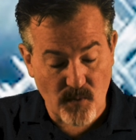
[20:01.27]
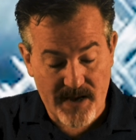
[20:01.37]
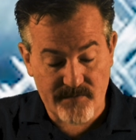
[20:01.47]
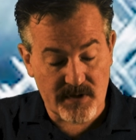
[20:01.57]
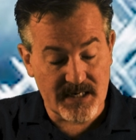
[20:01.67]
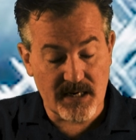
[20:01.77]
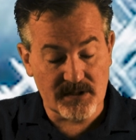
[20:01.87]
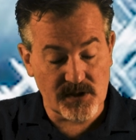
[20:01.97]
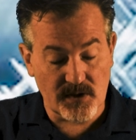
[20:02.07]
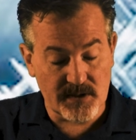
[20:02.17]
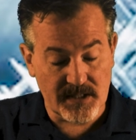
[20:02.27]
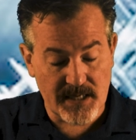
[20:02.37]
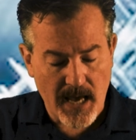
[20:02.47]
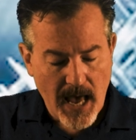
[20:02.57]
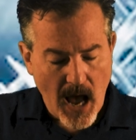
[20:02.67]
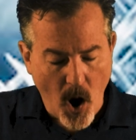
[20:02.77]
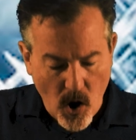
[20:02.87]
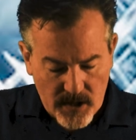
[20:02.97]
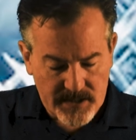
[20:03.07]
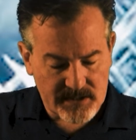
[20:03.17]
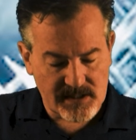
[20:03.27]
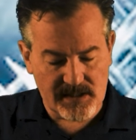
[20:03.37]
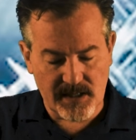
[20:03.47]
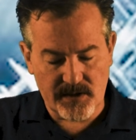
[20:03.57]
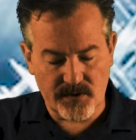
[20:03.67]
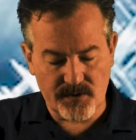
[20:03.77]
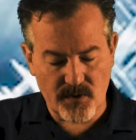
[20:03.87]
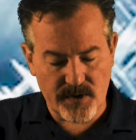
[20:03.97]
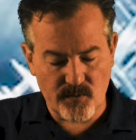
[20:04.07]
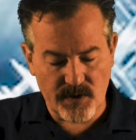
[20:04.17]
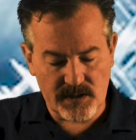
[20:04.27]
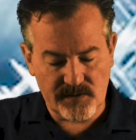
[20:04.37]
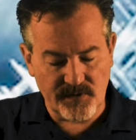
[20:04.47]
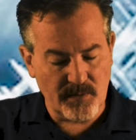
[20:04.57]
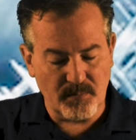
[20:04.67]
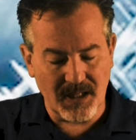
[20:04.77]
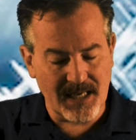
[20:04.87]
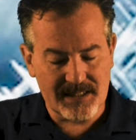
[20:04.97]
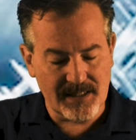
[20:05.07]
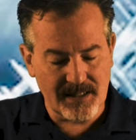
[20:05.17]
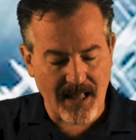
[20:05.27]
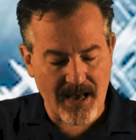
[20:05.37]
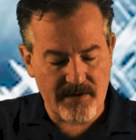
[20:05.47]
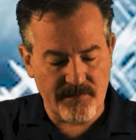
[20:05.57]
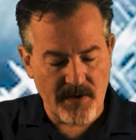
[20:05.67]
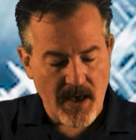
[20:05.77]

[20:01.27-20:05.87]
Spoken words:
wavered in uncertainty, ardent seeker though he was for the blessed life,